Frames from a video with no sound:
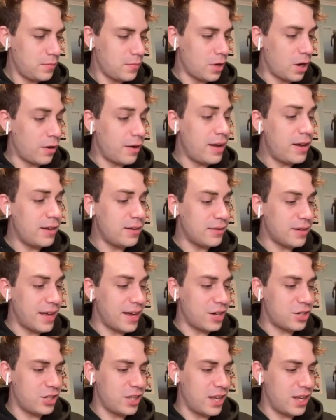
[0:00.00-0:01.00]
All right,
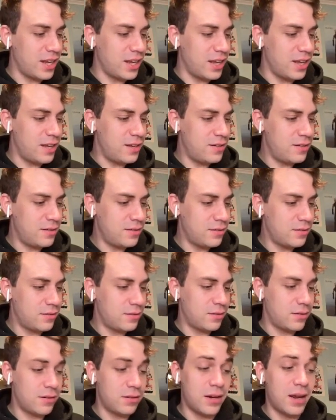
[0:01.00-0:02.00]
actually getting in.
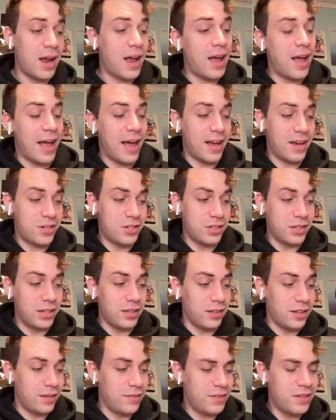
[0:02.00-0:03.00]
Actually
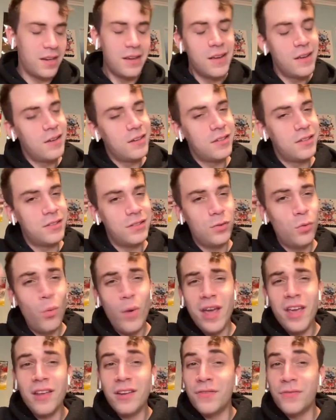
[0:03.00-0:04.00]
live. The
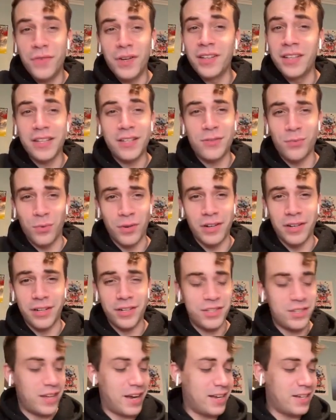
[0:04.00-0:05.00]
way Felix
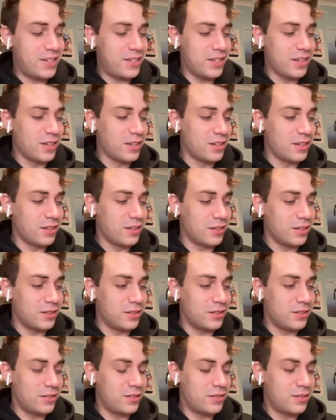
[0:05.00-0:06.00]
works, I still...
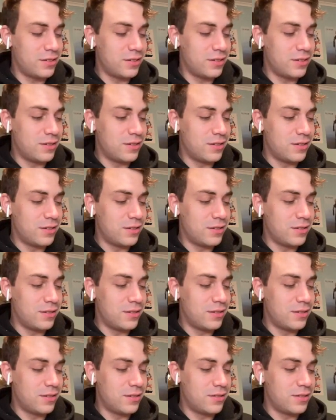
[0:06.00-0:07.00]

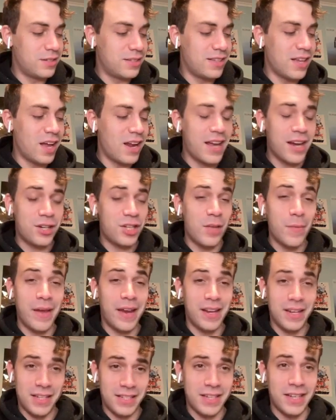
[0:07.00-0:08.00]
does not actually make
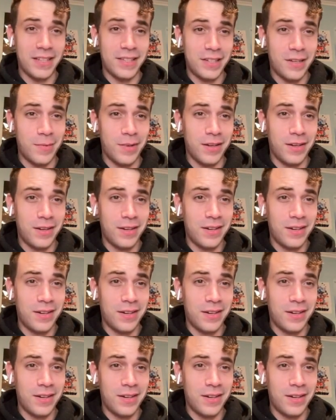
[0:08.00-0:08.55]
any sense to me.